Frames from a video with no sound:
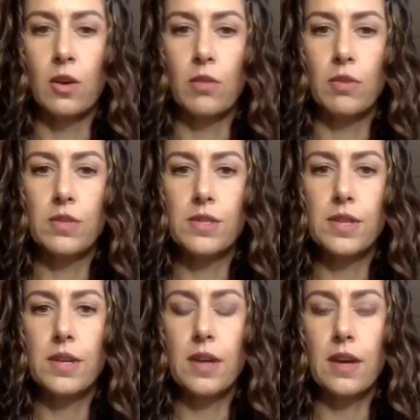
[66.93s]
We're just
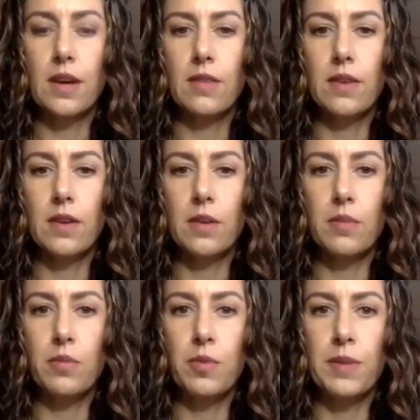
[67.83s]
going to give a
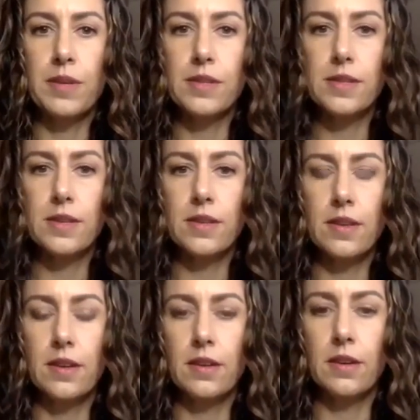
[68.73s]
couple more minutes and
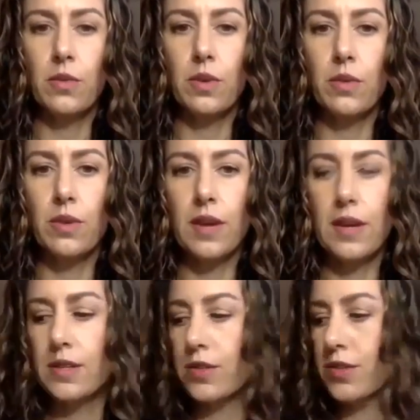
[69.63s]
then we will
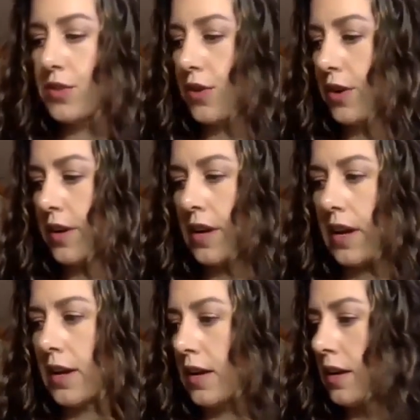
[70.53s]
get
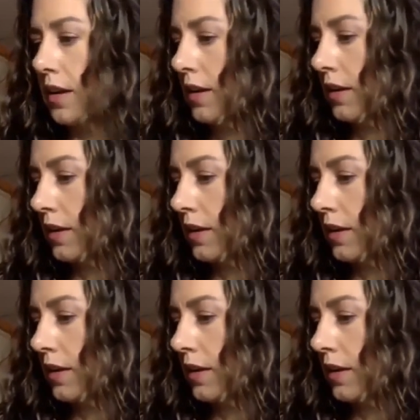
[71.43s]
started.